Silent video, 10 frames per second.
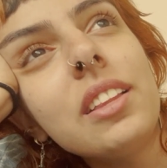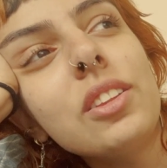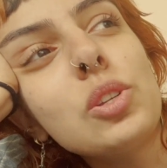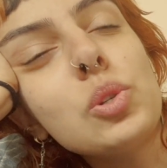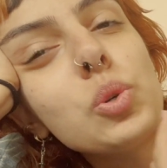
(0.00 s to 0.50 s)

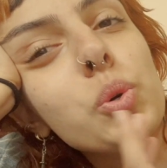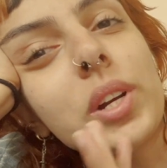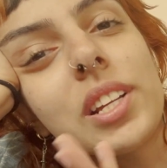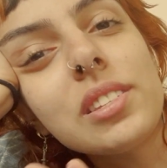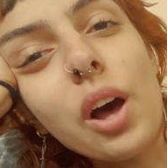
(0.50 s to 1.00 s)
The story
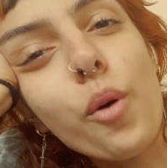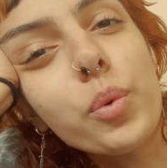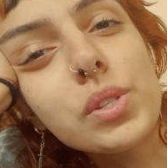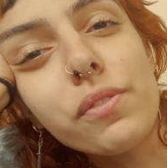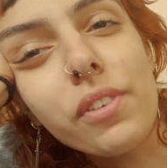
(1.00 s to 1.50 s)
itself
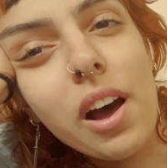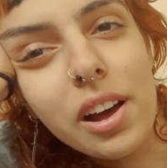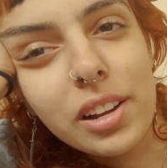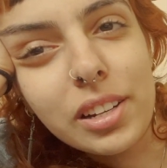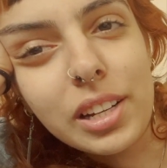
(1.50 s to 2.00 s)
was
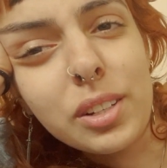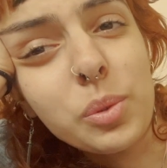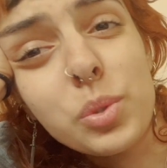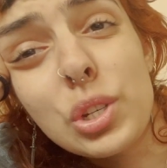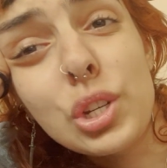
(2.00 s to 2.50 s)
fun. It
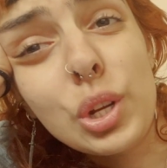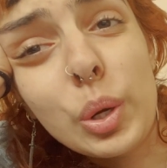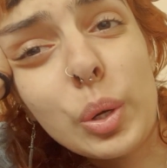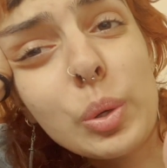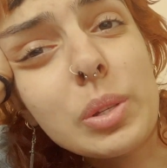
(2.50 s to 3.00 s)
was
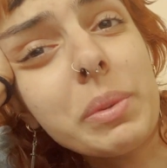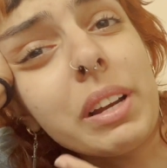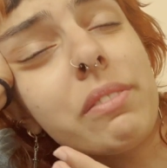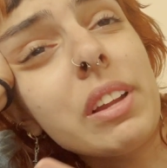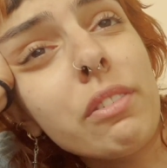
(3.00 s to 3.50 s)
new, something
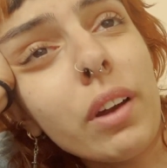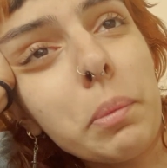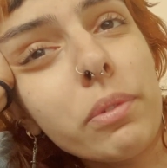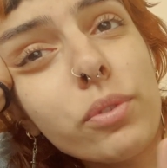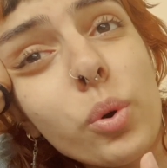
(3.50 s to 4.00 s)
I've never read
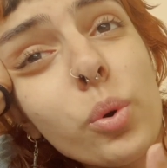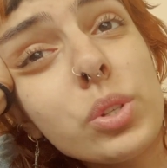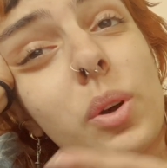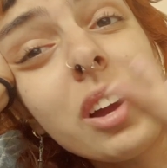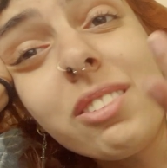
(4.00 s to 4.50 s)
before,
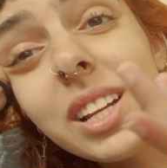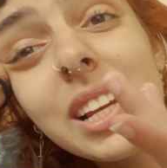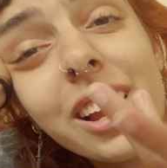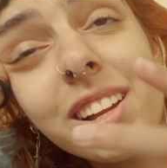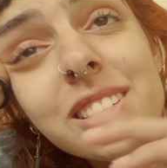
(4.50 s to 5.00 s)
so I really
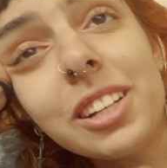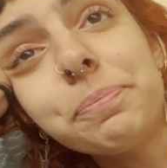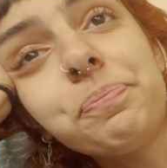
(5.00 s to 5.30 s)
liked it.